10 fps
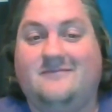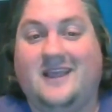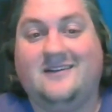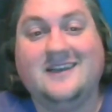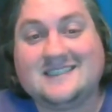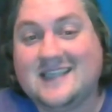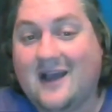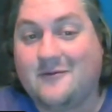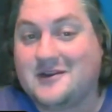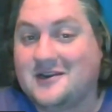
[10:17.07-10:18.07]
at least
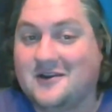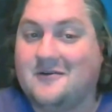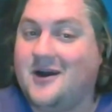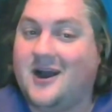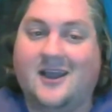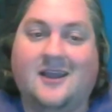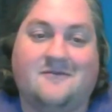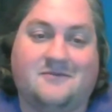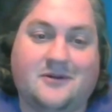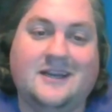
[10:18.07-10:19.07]
that one, I
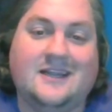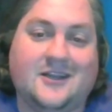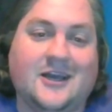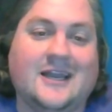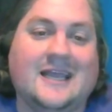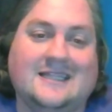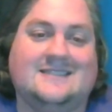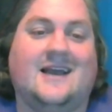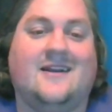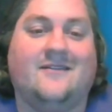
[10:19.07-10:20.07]
have pretty good
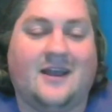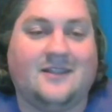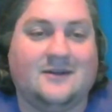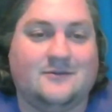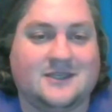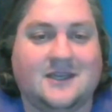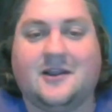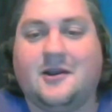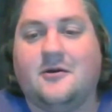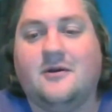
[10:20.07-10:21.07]
insight of how that one's going to
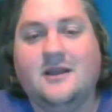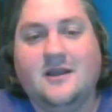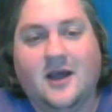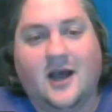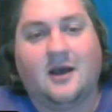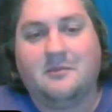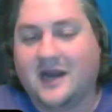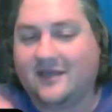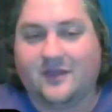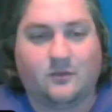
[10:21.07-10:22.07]
go. But
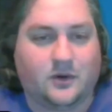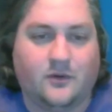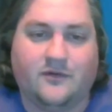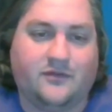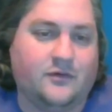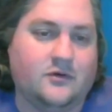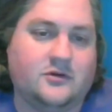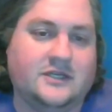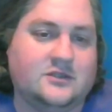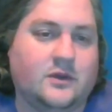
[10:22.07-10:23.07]
I think we're going to the full
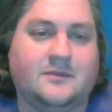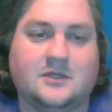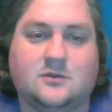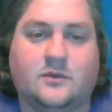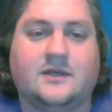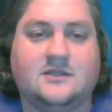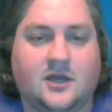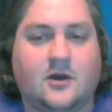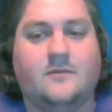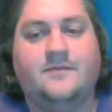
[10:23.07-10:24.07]
clean sweep this week.
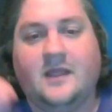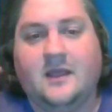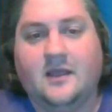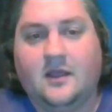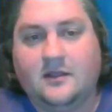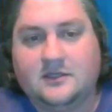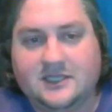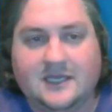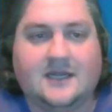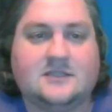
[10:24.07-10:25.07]
So
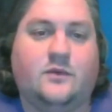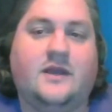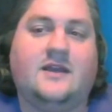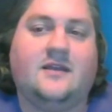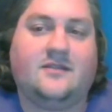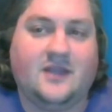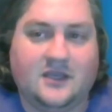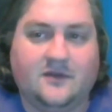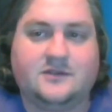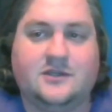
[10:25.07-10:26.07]
see you next week.
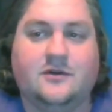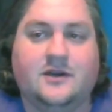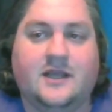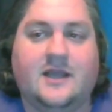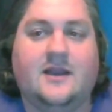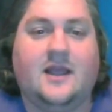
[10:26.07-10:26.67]
Thank you for tuning in.